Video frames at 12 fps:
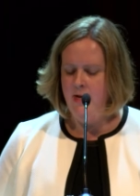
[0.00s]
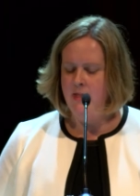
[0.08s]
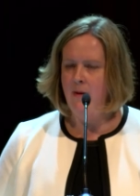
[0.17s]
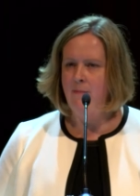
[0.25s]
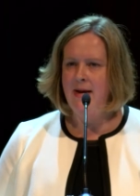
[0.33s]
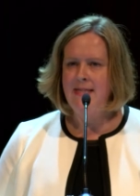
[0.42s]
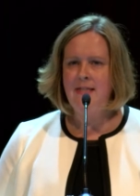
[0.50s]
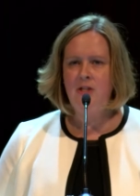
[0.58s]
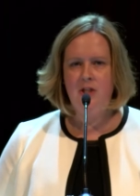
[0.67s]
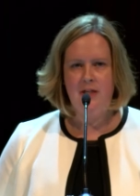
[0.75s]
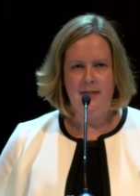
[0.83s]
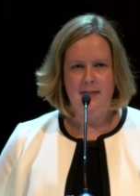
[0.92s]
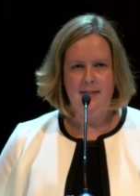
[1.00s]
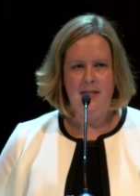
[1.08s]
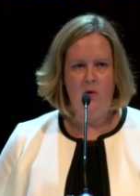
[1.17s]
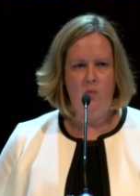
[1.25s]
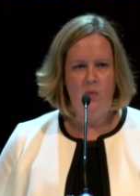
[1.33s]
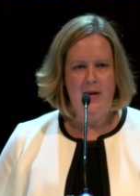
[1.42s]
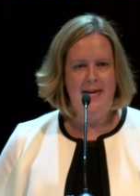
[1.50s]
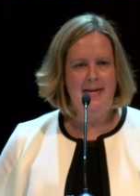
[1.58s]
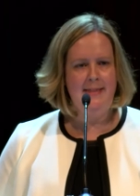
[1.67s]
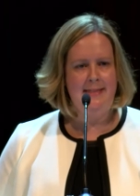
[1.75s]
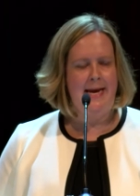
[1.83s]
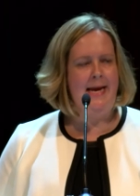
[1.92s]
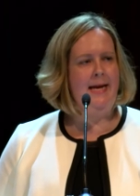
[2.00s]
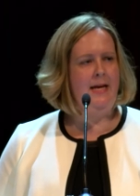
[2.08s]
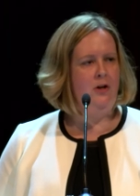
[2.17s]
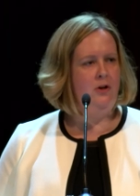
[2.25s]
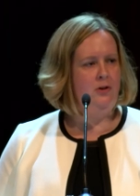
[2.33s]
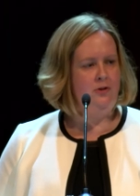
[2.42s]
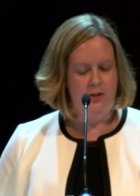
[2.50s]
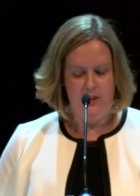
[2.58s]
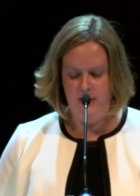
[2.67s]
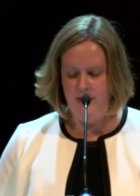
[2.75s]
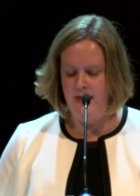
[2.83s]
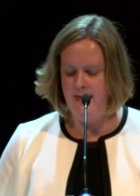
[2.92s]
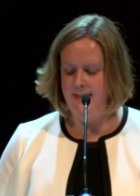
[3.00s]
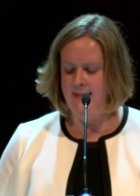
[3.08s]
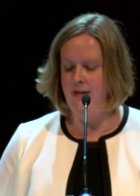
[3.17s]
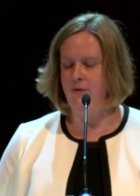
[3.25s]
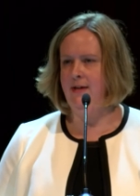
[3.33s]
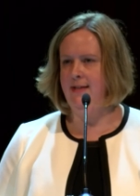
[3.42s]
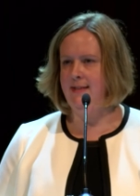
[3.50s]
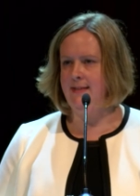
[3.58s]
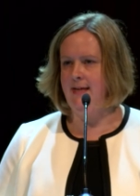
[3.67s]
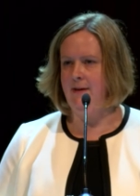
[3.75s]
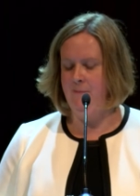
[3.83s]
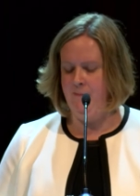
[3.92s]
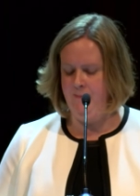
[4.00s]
The message is that we take inclusion seriously.